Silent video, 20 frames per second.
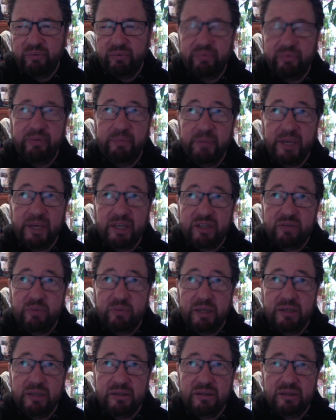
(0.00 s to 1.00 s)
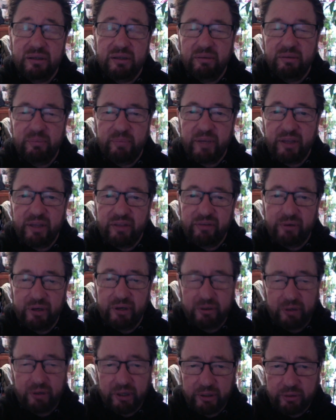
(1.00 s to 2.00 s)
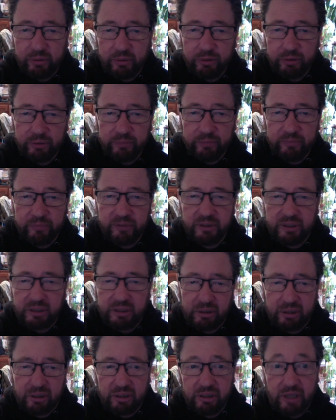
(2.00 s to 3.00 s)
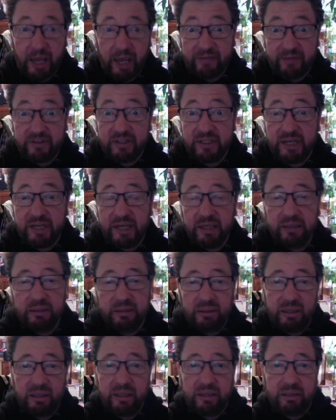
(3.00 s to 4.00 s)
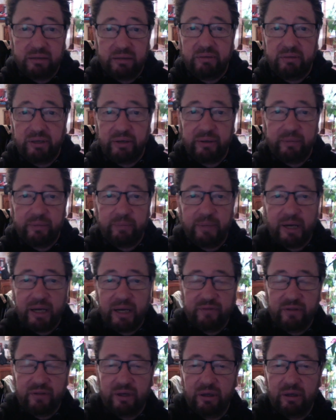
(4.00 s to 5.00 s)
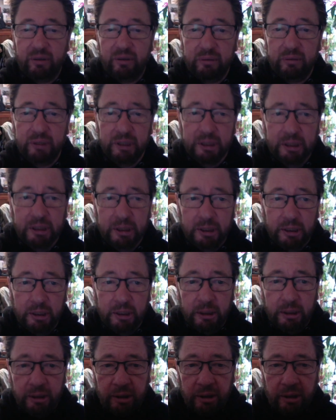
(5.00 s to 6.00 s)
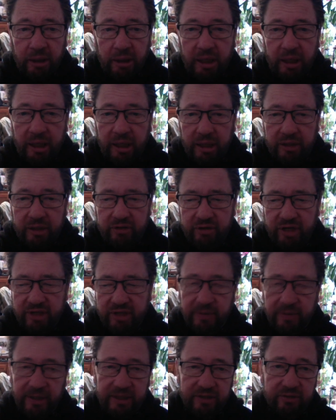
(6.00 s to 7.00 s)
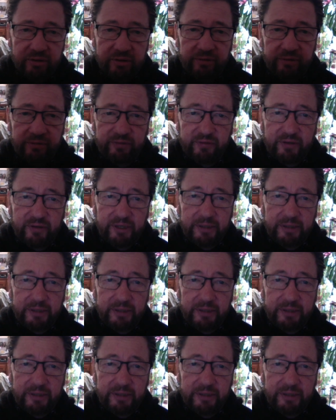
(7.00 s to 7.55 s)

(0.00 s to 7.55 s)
biggest ones, the big three that I call them, that you have to take, and they're part of the whole transplant sort of